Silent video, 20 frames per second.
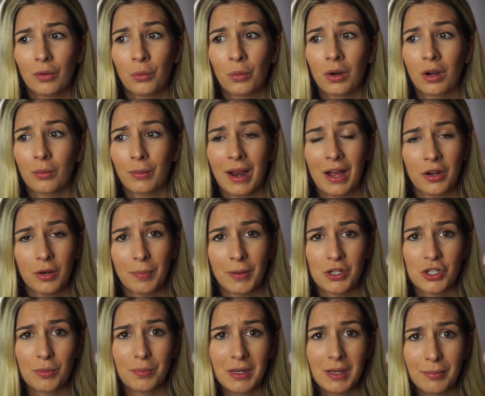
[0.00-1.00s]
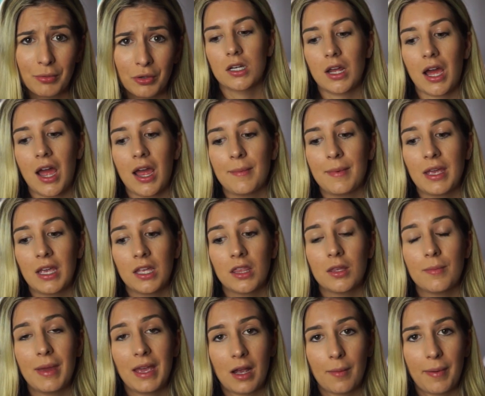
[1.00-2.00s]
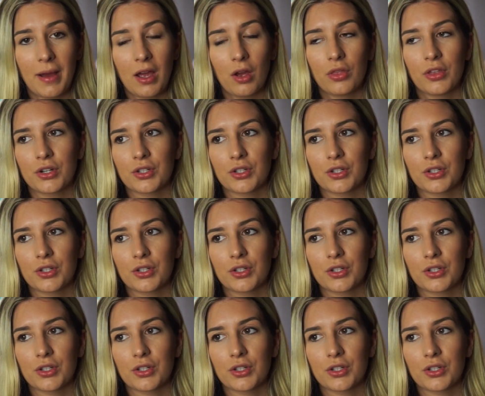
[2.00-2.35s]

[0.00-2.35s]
we're around a bunch of people. I'm in the makeup aisle.